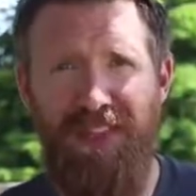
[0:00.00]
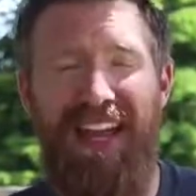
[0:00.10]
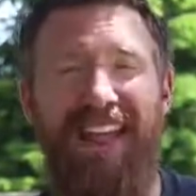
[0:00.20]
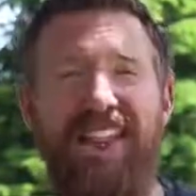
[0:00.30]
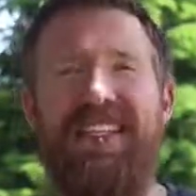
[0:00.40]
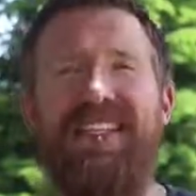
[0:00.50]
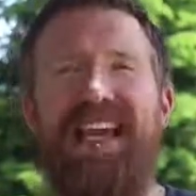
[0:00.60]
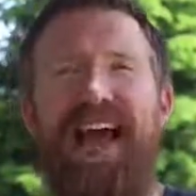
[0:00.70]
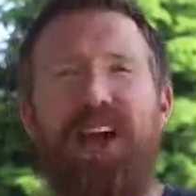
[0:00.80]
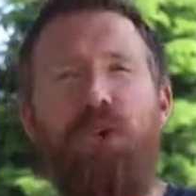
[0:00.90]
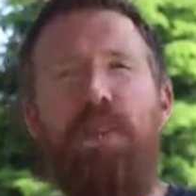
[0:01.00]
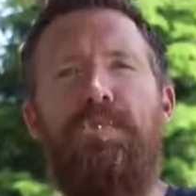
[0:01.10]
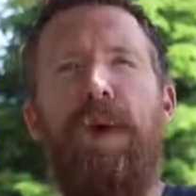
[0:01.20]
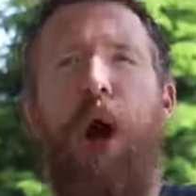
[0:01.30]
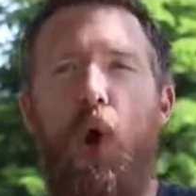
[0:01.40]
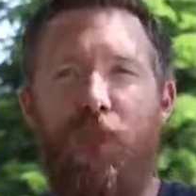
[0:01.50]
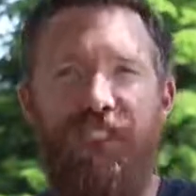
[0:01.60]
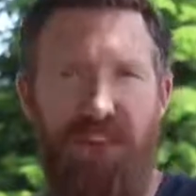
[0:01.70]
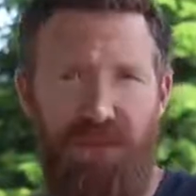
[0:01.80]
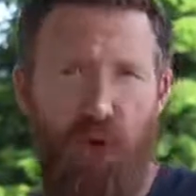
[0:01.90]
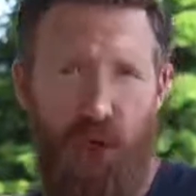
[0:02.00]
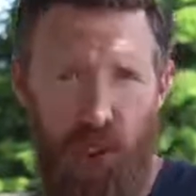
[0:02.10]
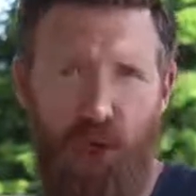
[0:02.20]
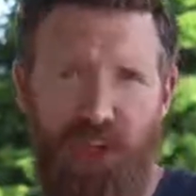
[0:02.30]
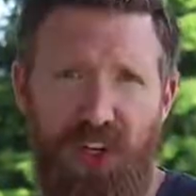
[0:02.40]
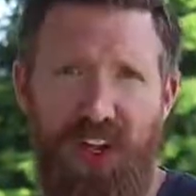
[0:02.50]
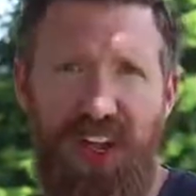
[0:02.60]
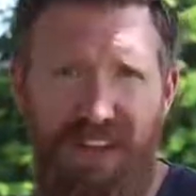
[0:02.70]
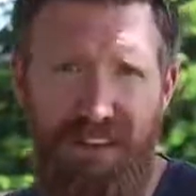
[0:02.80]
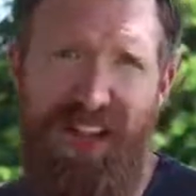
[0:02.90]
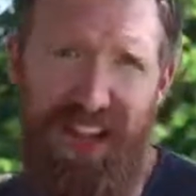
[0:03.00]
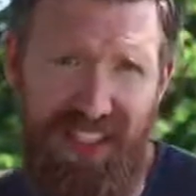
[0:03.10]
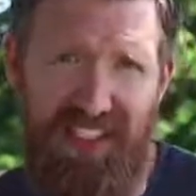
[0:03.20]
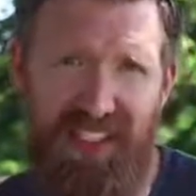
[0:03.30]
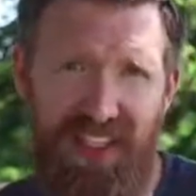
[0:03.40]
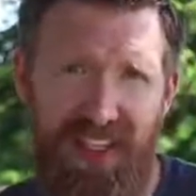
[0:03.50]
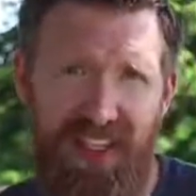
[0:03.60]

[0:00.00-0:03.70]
that is the actual post-foreclosure phase.